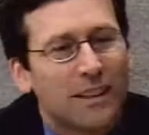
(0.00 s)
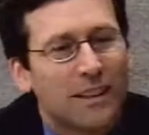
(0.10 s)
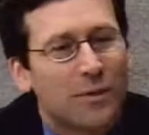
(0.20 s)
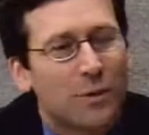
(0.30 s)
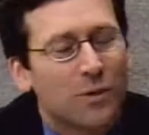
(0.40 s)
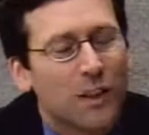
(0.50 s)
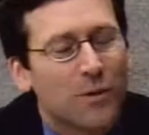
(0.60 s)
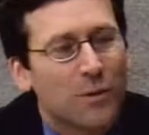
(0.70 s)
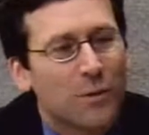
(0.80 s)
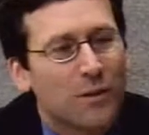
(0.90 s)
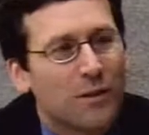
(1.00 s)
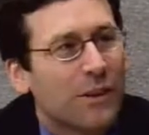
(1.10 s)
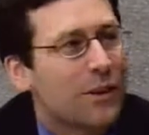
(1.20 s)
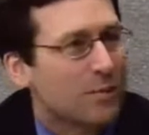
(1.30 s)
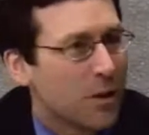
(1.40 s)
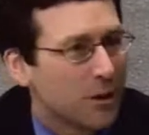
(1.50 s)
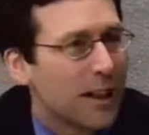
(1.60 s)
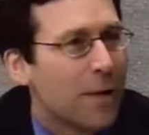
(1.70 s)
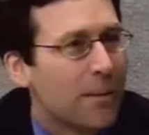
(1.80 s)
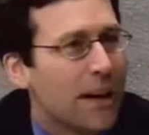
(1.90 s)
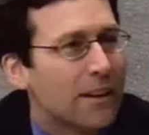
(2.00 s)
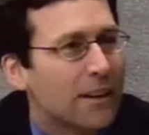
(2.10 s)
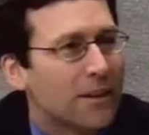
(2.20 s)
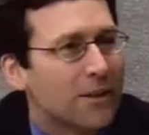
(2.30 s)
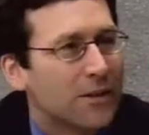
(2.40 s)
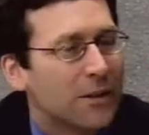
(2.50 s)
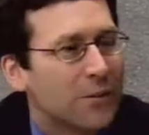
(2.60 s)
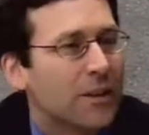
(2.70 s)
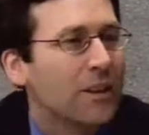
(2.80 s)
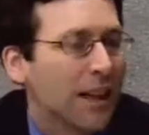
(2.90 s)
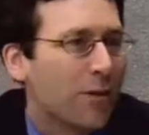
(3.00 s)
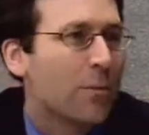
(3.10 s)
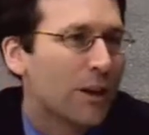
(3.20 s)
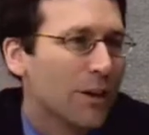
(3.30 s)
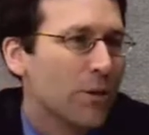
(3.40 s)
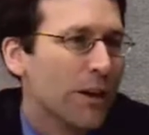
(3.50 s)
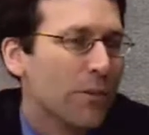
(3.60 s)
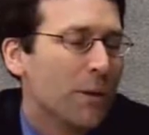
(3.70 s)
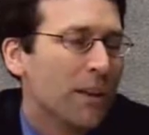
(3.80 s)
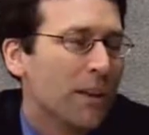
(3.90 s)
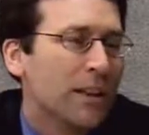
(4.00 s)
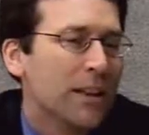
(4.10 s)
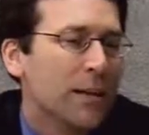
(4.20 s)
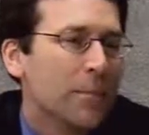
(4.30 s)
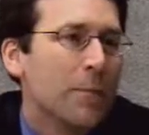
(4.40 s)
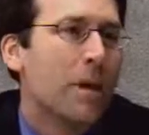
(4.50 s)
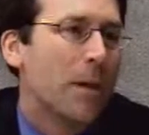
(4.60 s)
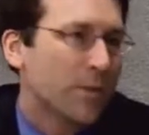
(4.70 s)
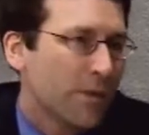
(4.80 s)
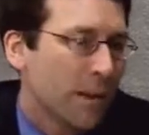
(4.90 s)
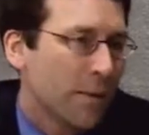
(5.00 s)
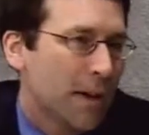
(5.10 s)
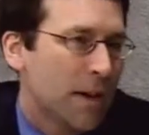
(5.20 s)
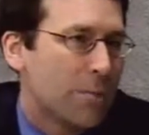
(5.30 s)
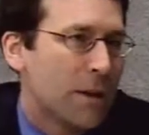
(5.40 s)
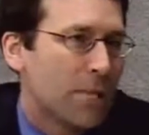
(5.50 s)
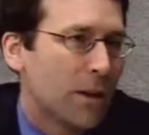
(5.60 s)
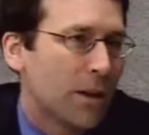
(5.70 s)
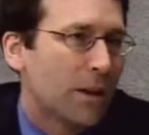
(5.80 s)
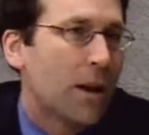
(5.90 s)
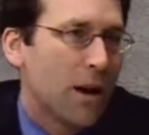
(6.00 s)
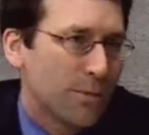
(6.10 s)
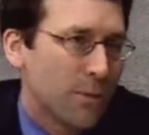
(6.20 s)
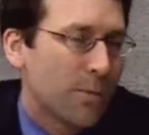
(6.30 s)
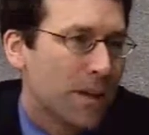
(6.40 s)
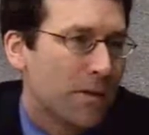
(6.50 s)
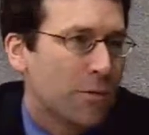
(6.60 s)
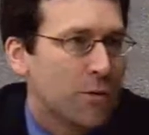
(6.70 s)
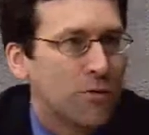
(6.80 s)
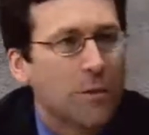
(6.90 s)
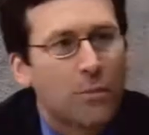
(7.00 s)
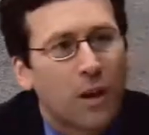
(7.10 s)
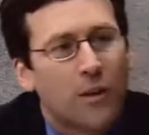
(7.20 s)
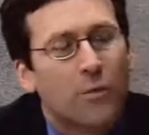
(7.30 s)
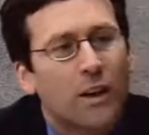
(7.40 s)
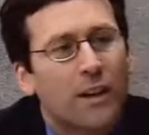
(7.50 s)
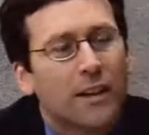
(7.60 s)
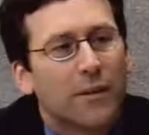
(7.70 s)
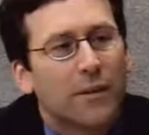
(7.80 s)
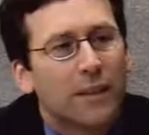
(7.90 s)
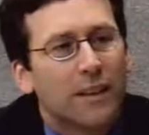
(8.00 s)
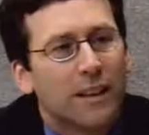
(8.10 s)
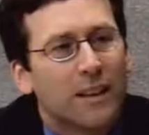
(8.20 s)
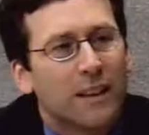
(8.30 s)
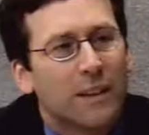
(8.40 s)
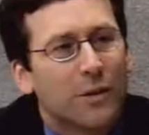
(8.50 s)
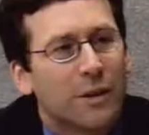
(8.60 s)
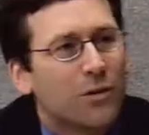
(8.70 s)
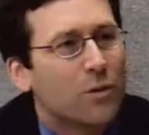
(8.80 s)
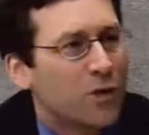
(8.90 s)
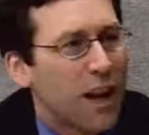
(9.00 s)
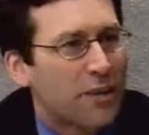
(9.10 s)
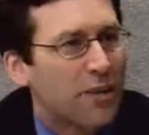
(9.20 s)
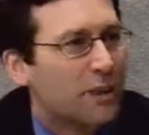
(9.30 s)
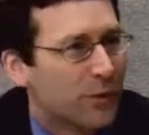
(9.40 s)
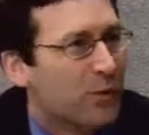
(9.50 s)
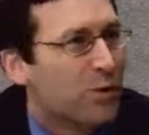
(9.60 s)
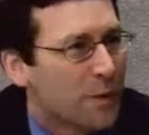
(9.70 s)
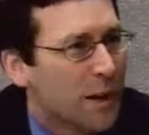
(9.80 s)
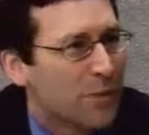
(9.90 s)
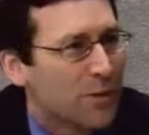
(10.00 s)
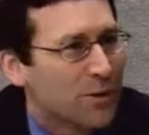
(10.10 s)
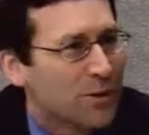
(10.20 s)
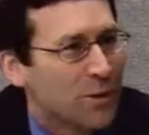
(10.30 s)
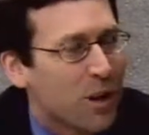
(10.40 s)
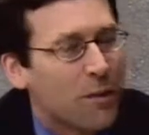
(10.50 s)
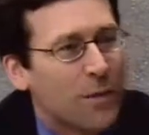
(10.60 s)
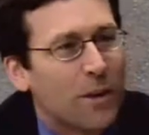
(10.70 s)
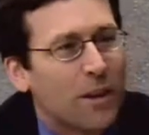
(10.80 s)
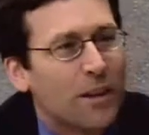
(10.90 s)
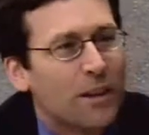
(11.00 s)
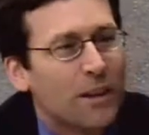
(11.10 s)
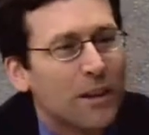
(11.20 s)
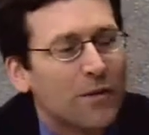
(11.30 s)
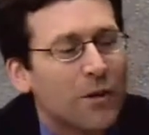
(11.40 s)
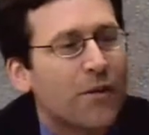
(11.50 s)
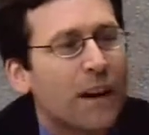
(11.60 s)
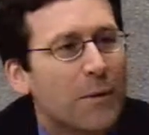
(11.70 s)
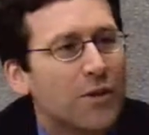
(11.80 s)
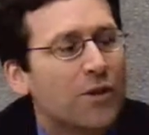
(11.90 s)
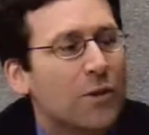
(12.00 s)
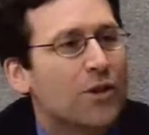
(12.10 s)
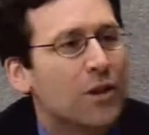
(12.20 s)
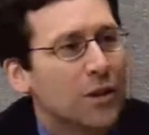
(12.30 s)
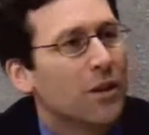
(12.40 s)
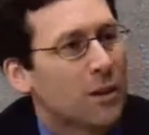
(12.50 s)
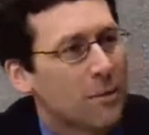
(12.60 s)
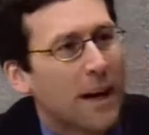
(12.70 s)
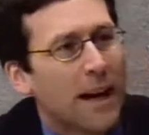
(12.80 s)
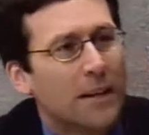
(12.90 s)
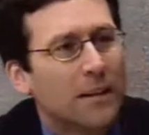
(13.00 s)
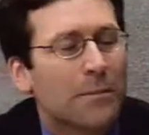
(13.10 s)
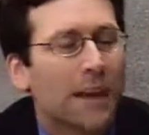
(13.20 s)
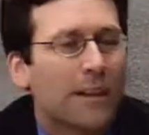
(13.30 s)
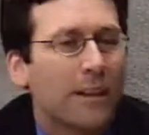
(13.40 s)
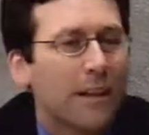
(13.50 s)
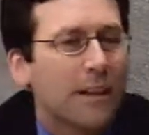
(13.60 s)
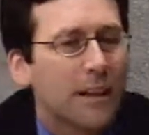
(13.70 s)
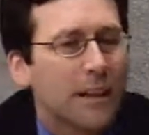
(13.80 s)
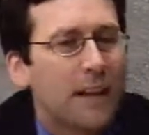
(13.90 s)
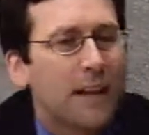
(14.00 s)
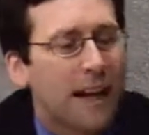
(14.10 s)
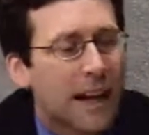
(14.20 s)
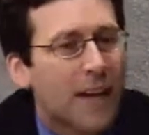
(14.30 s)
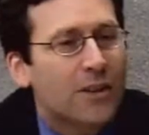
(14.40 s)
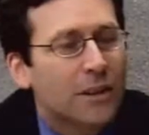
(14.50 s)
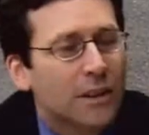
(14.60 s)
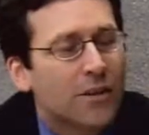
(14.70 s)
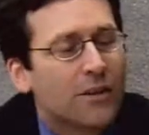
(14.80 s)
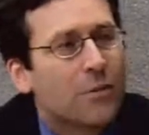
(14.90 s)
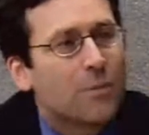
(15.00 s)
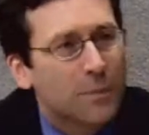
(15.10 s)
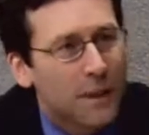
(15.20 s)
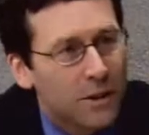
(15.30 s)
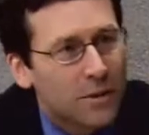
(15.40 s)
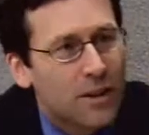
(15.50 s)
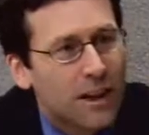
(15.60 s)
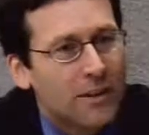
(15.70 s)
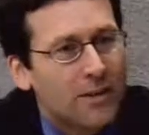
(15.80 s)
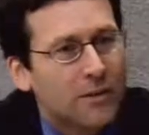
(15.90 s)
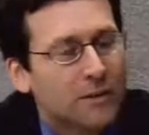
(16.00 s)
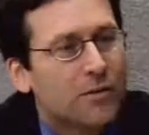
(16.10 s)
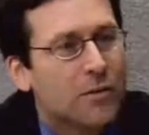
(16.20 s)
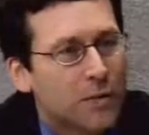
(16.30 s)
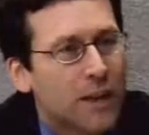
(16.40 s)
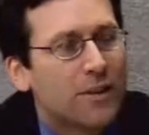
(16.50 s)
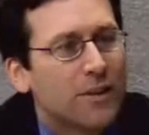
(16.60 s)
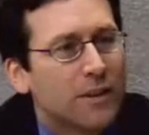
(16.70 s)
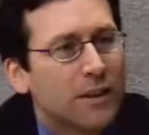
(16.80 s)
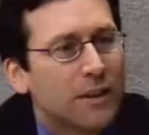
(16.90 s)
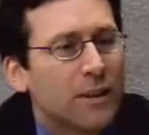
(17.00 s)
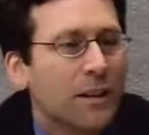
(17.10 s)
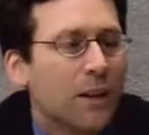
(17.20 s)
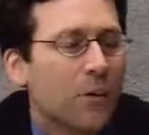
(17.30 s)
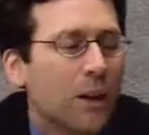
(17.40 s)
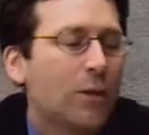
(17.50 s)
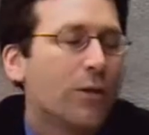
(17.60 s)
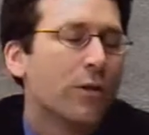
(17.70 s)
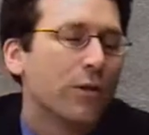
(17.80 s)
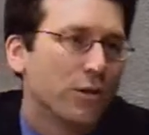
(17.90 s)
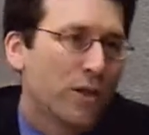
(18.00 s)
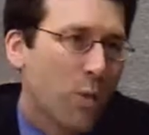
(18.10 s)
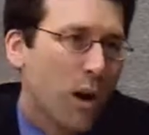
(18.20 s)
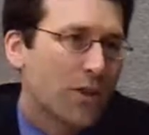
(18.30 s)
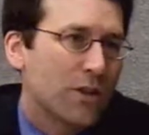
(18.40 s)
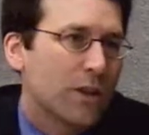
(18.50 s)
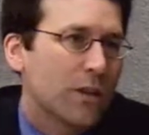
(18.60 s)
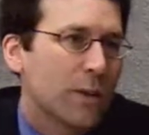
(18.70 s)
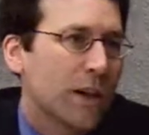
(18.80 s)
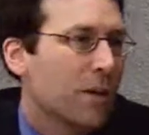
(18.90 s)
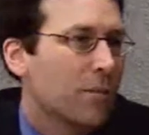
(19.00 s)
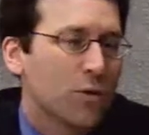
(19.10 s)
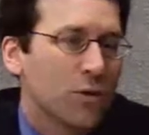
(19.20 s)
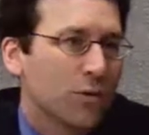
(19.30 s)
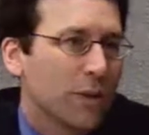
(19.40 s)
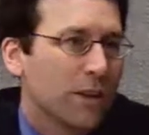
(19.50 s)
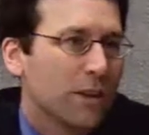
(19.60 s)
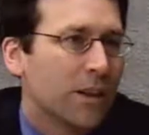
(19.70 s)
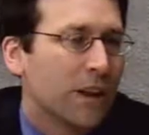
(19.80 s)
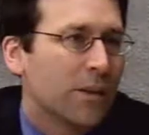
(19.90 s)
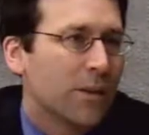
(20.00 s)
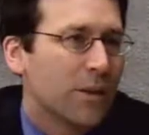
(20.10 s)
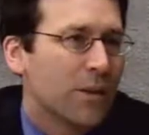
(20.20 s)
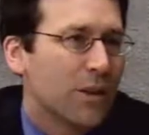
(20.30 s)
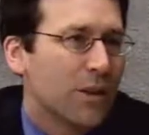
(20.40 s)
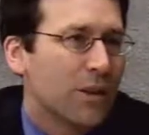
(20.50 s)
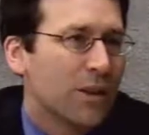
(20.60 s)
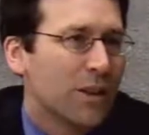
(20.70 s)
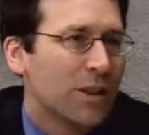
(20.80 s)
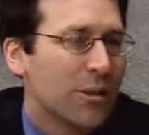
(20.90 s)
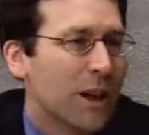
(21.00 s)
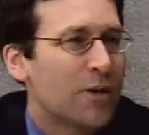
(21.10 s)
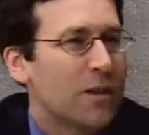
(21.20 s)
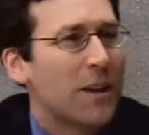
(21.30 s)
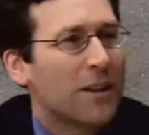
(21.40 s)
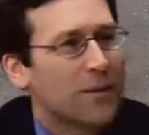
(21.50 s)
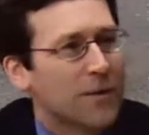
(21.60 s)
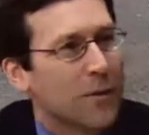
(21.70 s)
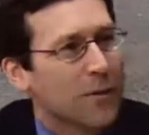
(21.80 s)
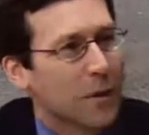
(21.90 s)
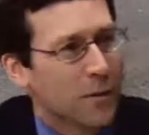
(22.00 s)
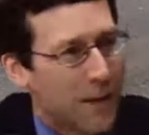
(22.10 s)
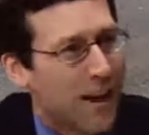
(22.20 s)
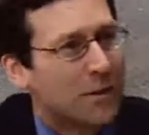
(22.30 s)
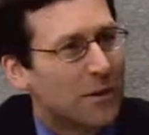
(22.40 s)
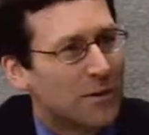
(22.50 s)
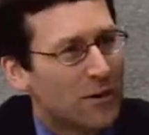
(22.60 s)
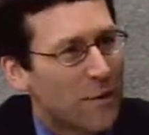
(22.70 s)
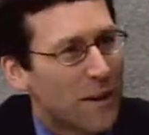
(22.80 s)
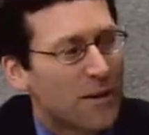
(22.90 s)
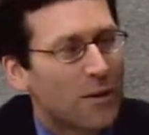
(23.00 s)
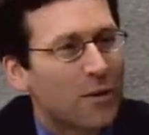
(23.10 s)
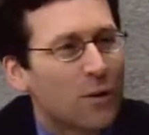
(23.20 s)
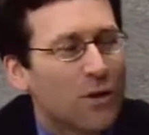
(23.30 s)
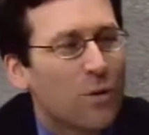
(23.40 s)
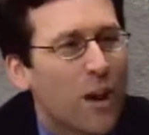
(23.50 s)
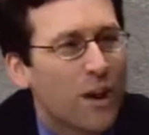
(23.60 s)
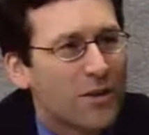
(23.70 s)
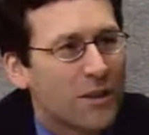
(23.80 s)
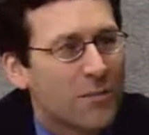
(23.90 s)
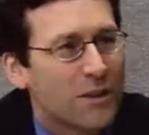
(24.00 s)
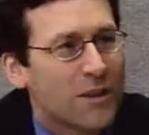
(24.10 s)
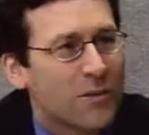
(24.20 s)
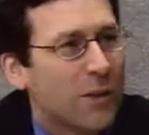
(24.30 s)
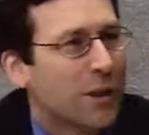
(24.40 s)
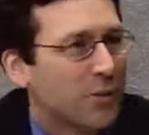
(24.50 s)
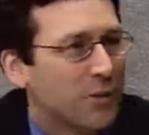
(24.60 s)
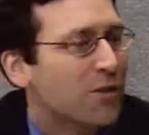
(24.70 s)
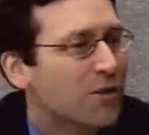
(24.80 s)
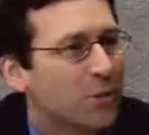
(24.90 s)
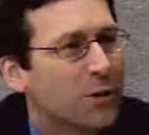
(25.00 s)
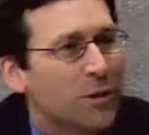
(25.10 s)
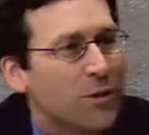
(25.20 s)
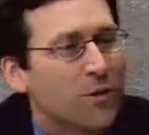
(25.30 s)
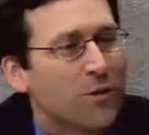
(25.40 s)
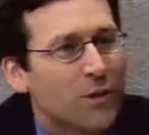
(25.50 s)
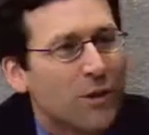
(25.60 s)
And of course, Everett was a very small town back then. So really everybody knew everybody. My mom's family had a meat market, Hosman Meats, which was on Broadway in Everett. And I know that Scoop Jackson delivered newspapers to the Broadway market. So the families knew each other back then. And I actually got to know Peter Jackson, Scoop Jackson's son, when I went to the University of Washington. We had a mutual friend and got to know each other. So we actually met separate from our families, just met at the University of Washington because we were interested in similar issues.